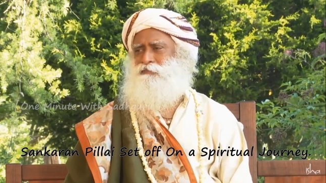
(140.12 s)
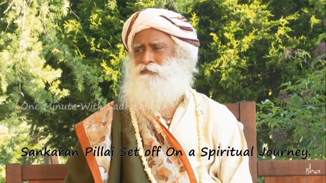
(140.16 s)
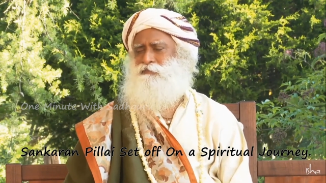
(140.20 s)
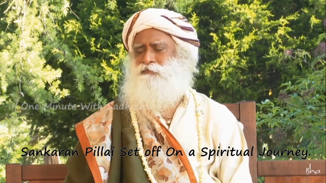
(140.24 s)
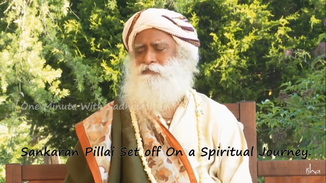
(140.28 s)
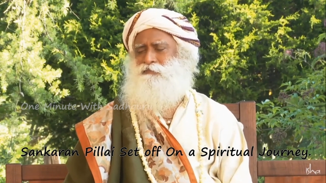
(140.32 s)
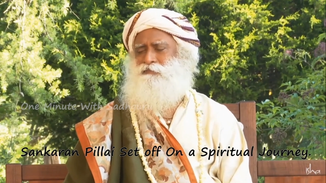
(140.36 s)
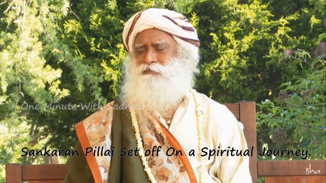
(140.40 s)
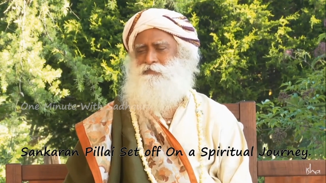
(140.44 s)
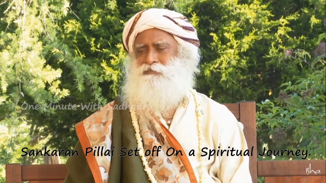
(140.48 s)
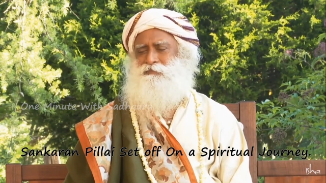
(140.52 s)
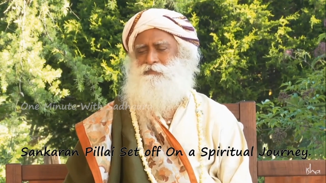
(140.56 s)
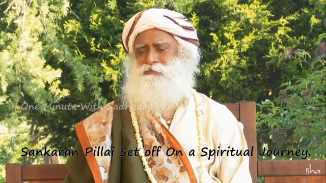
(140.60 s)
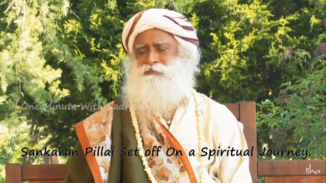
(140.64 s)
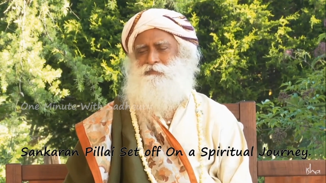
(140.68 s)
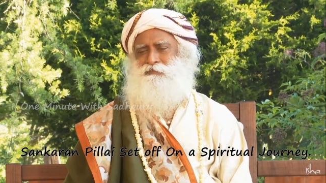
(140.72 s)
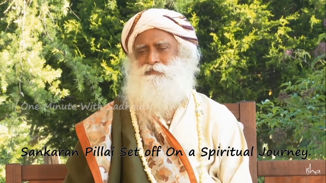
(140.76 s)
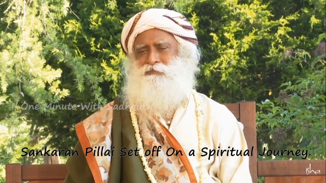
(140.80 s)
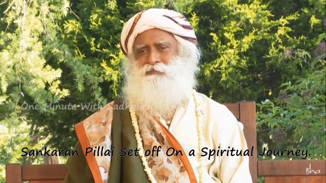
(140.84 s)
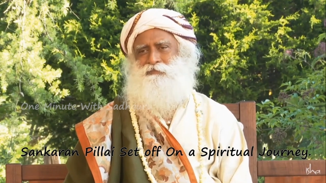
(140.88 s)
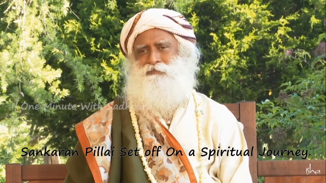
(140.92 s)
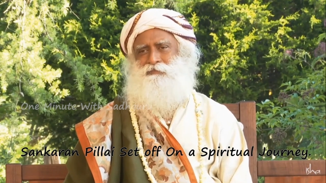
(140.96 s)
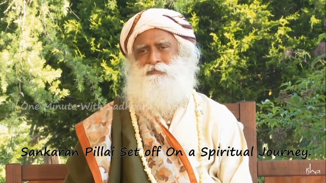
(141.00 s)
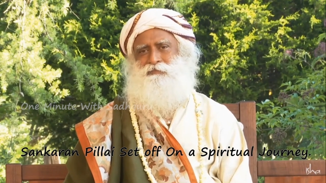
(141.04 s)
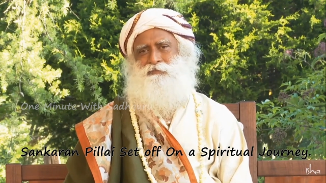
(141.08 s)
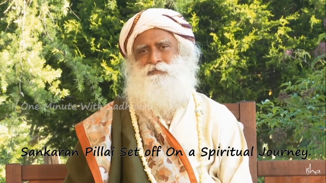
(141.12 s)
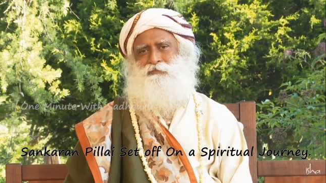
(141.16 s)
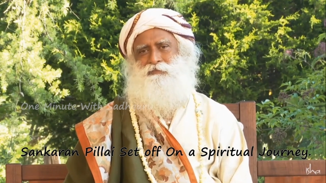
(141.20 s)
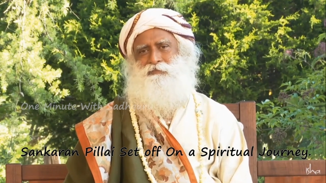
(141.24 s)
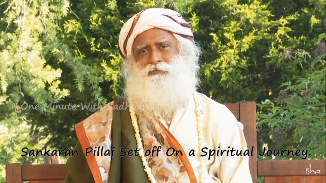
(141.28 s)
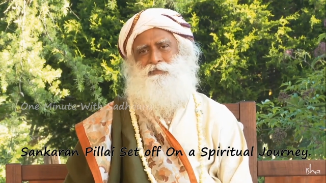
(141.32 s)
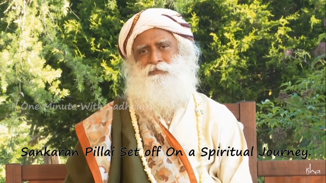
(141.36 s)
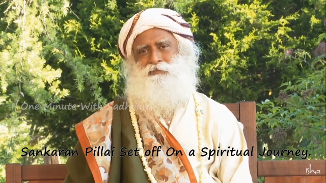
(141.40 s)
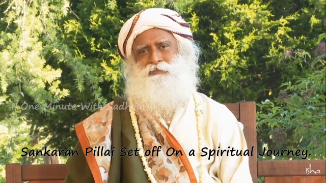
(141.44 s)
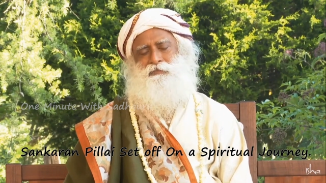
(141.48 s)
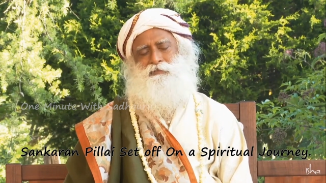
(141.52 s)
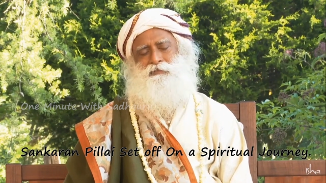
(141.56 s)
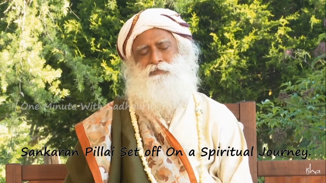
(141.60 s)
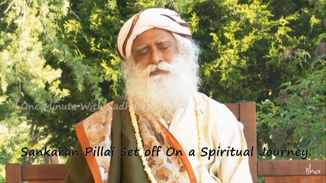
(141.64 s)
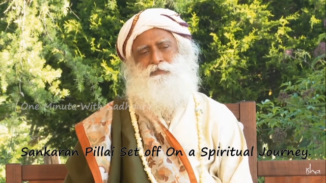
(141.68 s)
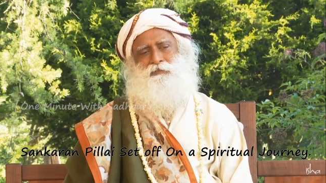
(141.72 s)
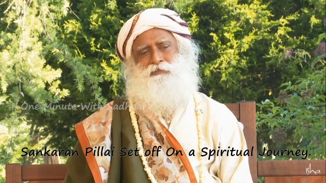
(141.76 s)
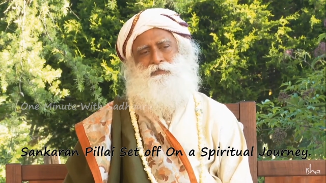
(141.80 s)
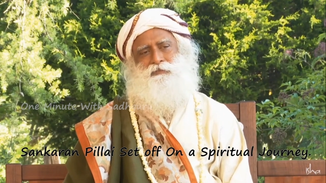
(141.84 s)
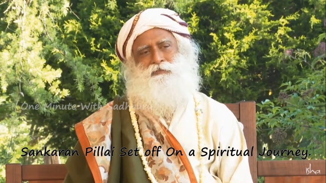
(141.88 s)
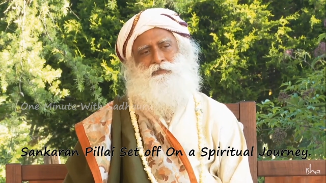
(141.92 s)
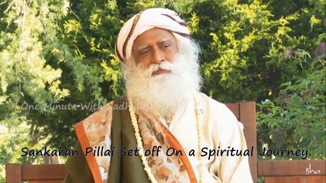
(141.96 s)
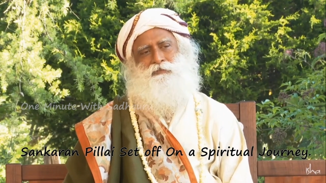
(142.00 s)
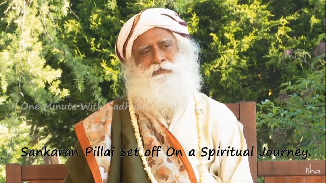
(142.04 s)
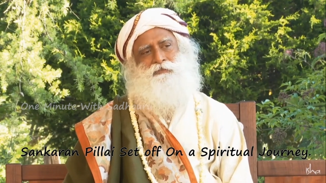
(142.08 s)

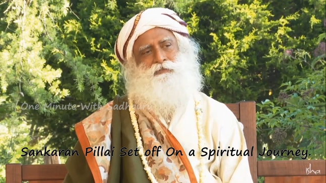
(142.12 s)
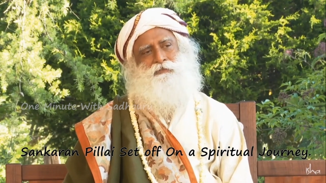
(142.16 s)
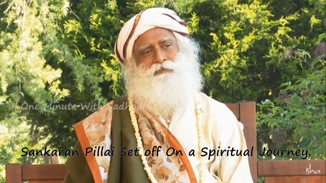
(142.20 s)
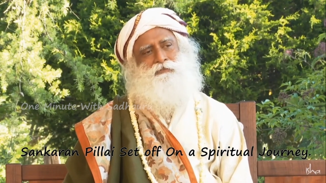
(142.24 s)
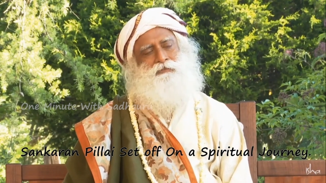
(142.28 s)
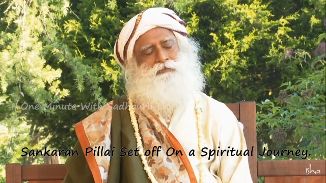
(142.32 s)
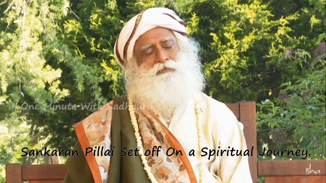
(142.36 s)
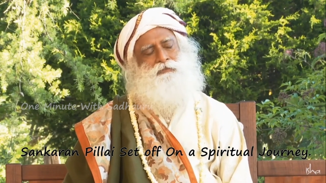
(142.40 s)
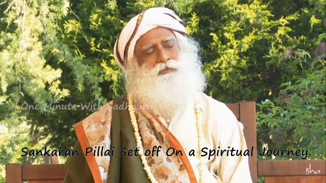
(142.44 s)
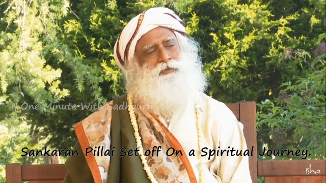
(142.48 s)
(no one is talking)